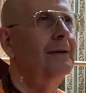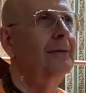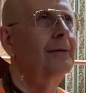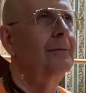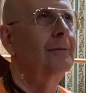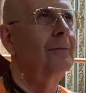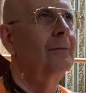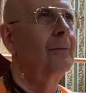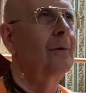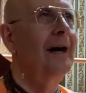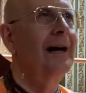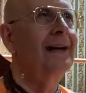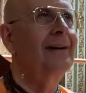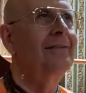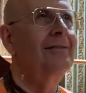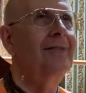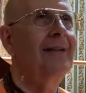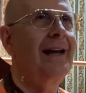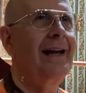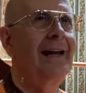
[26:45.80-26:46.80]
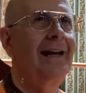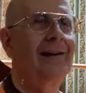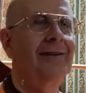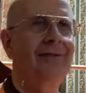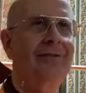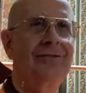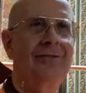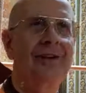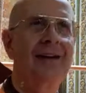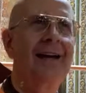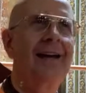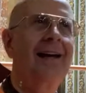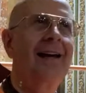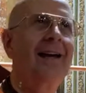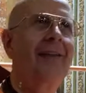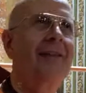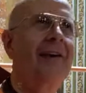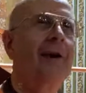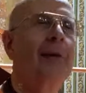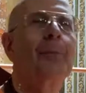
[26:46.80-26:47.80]
wife as
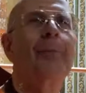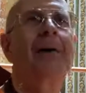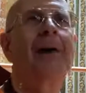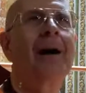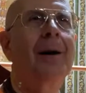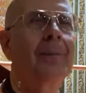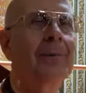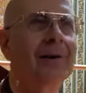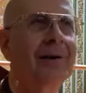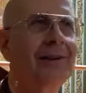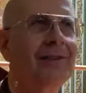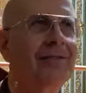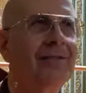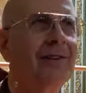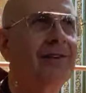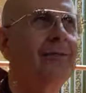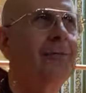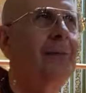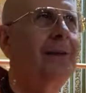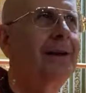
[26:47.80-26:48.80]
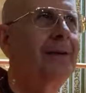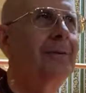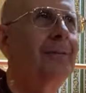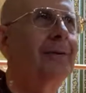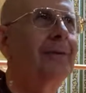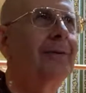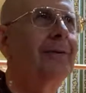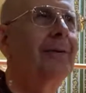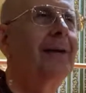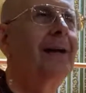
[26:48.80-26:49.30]
their property, such people